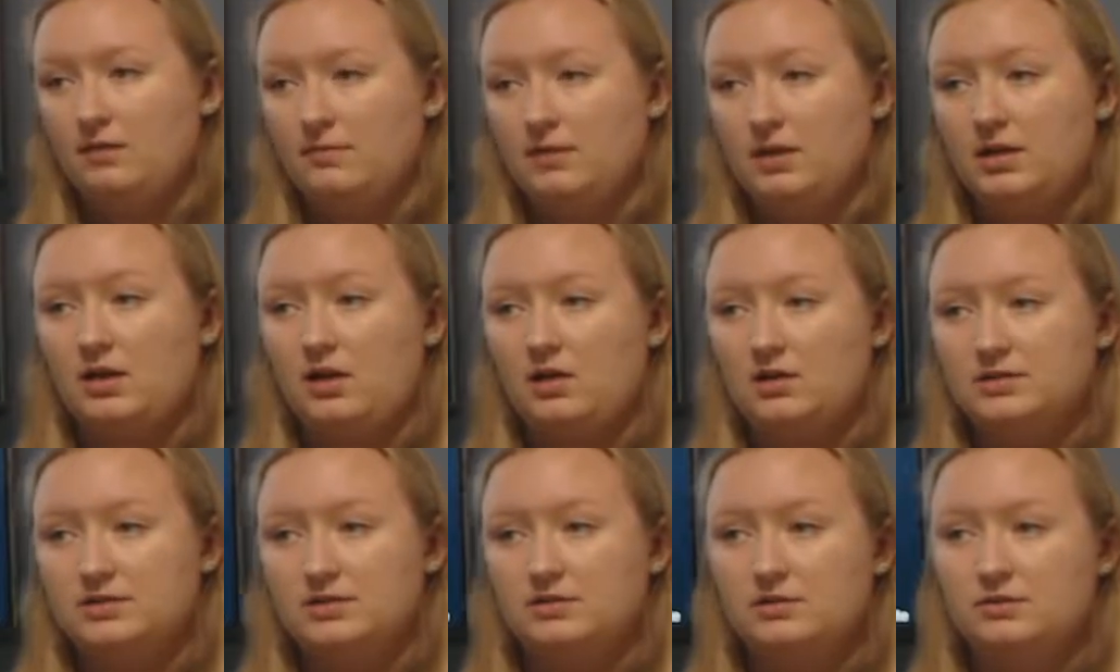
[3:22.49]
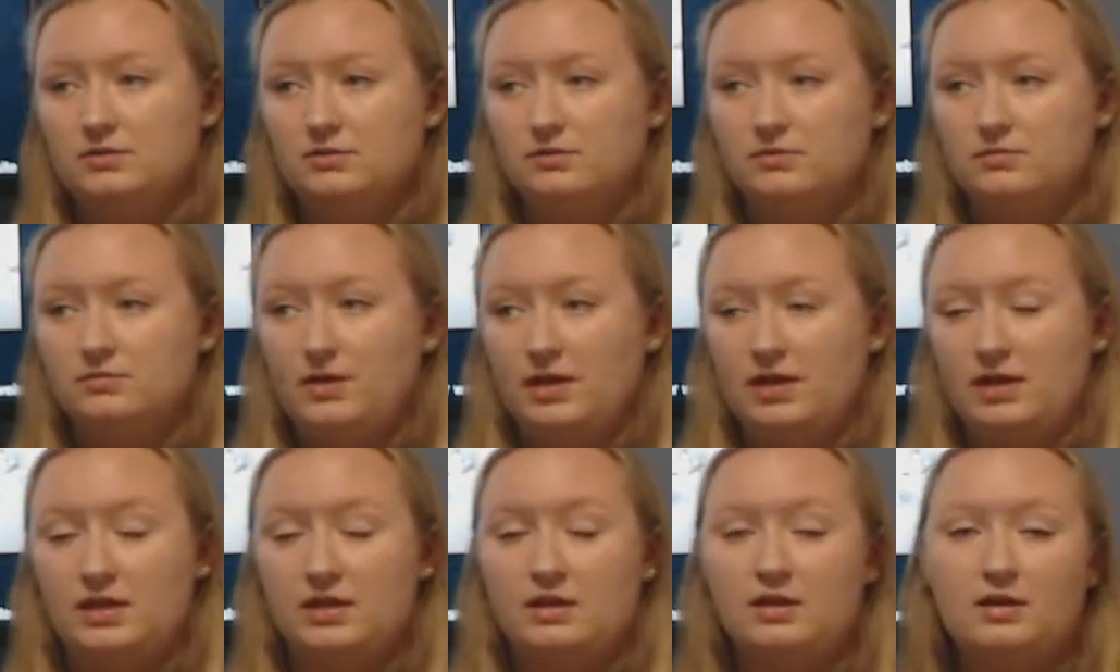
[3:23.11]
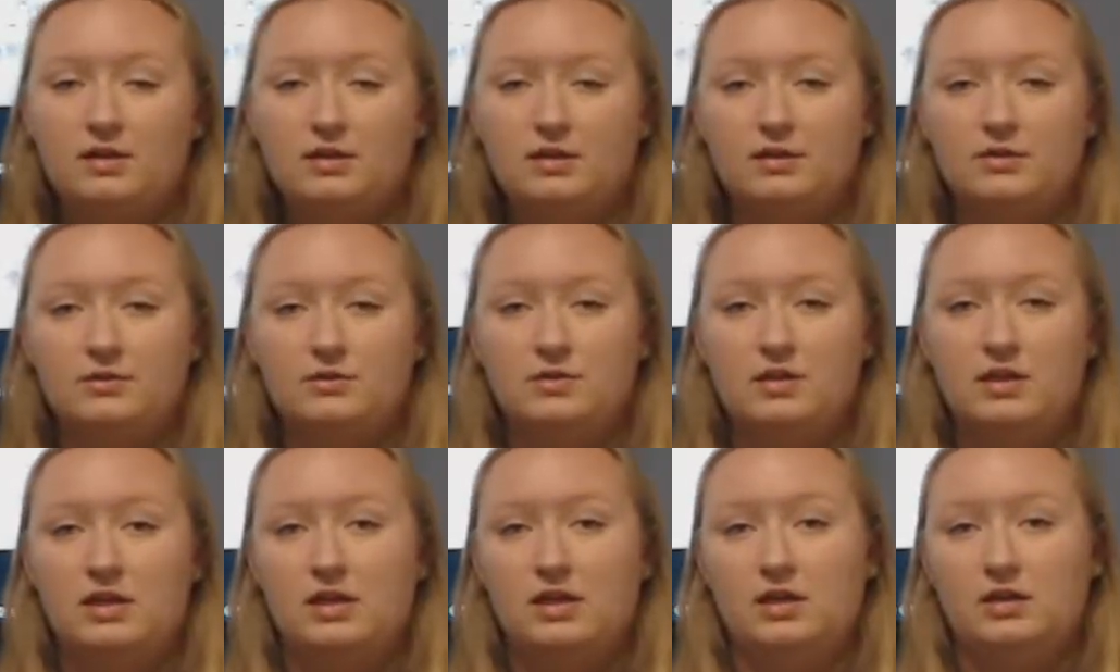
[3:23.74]
It also may
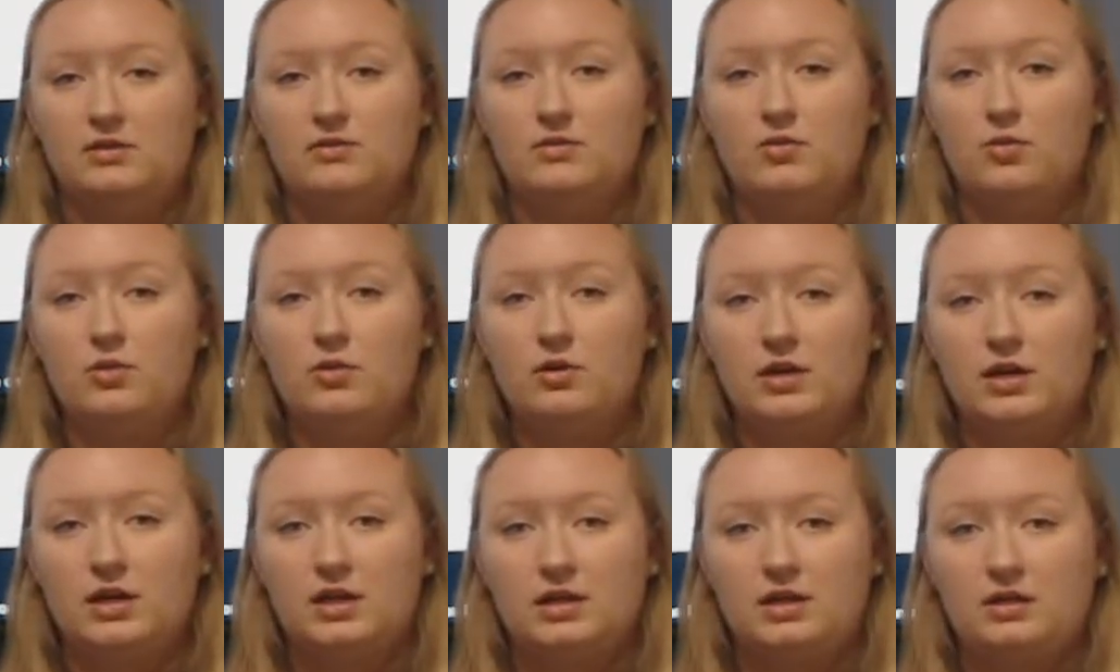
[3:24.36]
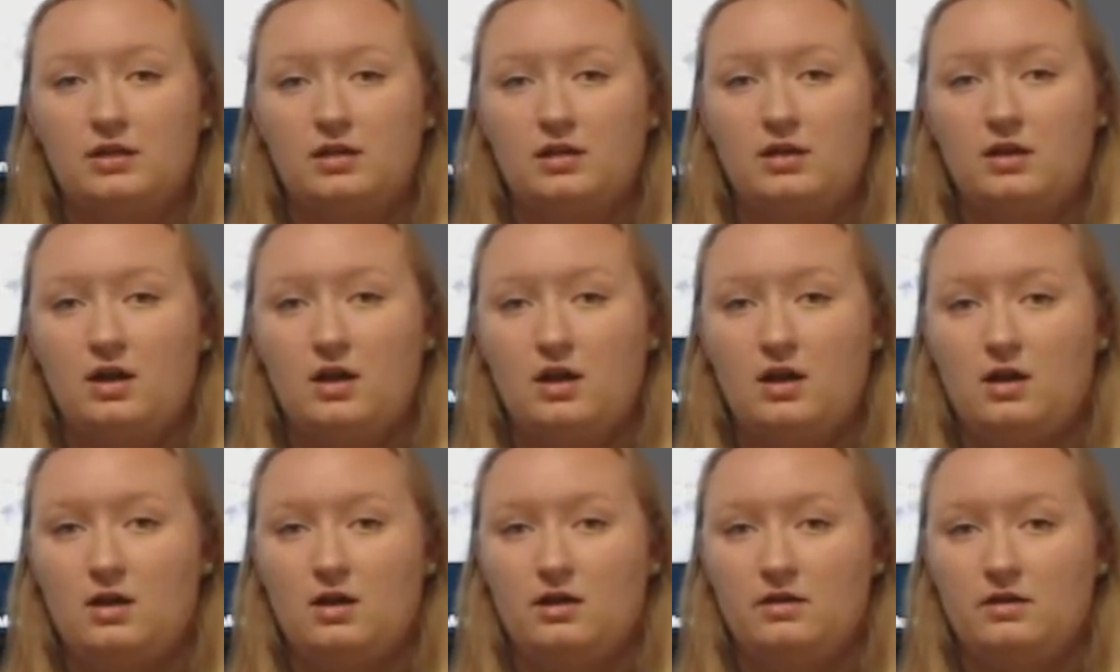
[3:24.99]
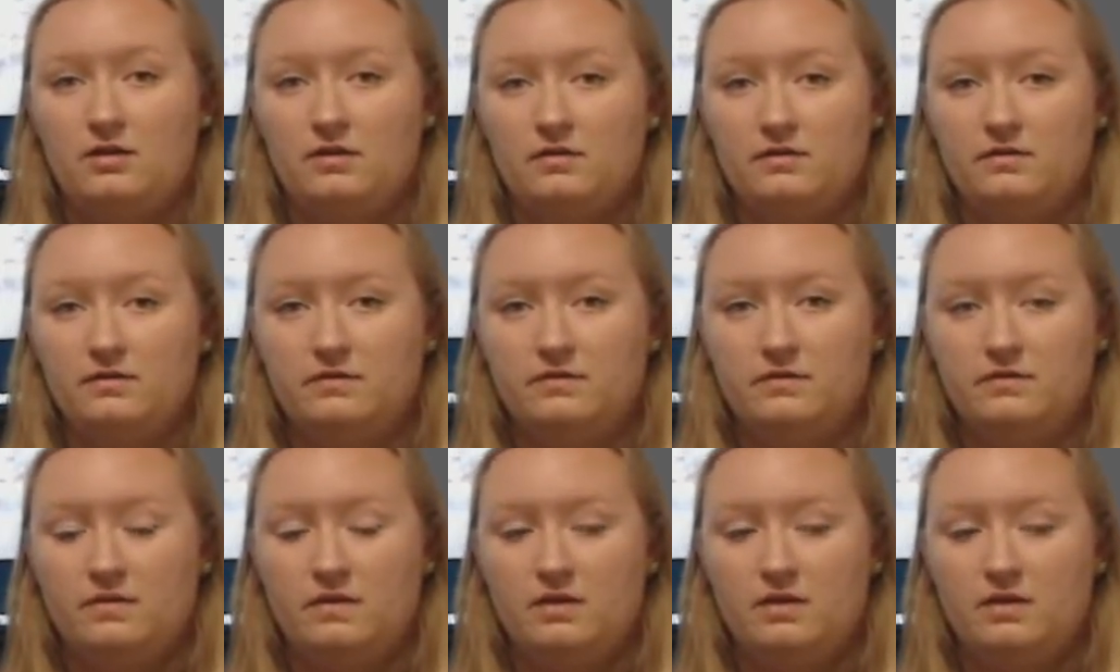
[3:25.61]
include the ignoring of